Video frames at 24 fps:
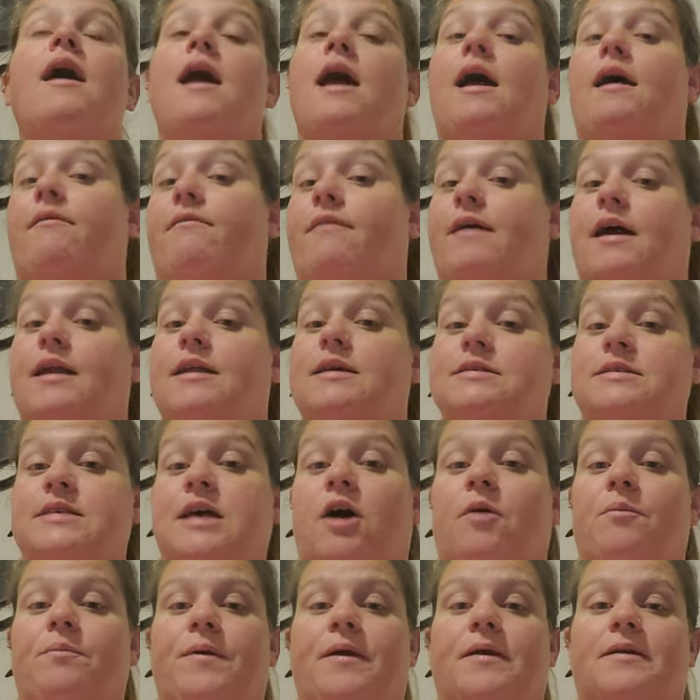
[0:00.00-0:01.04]
and that is
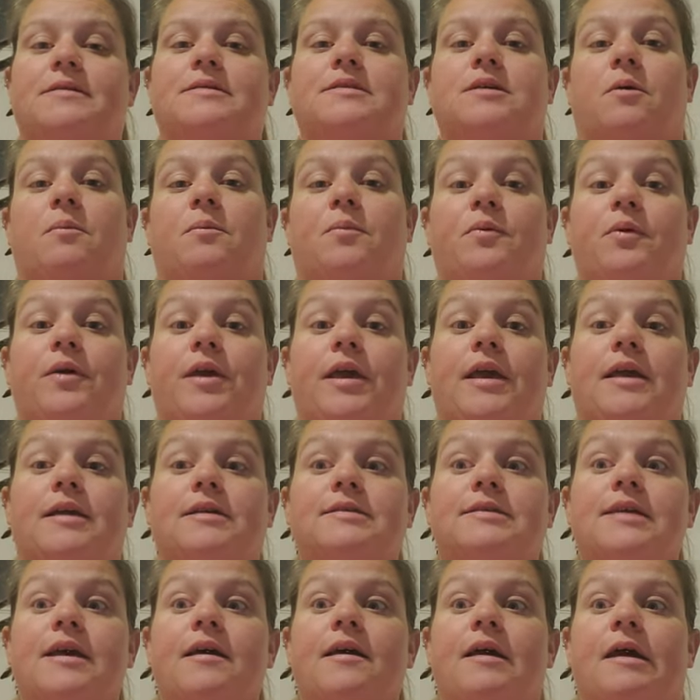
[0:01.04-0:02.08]
helping so
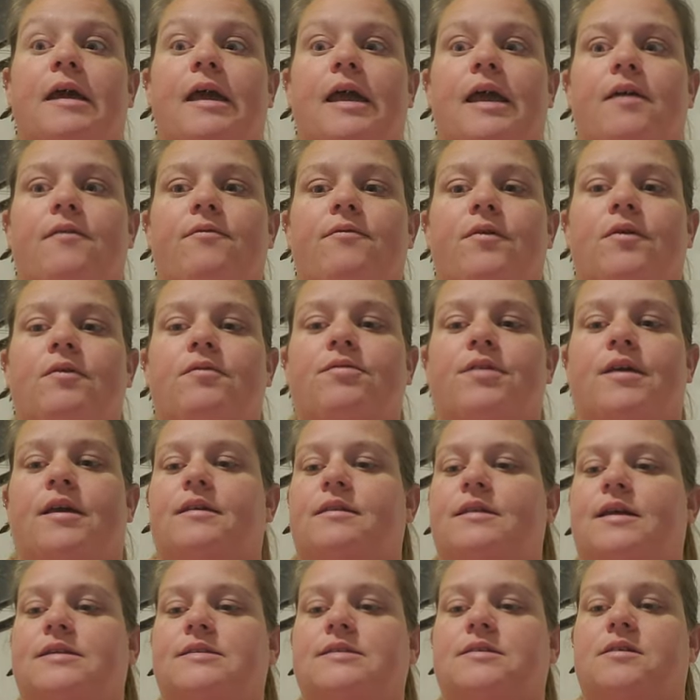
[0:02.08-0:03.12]
please if you
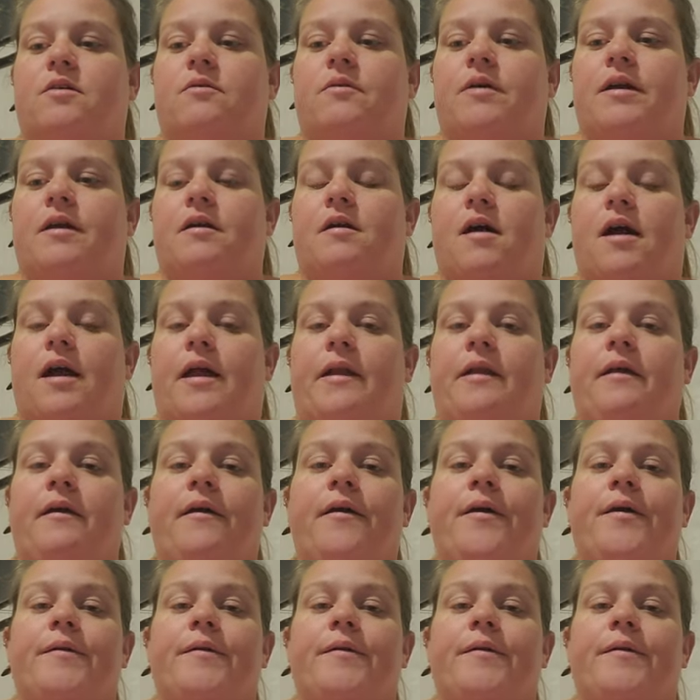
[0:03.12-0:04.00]
think that's going on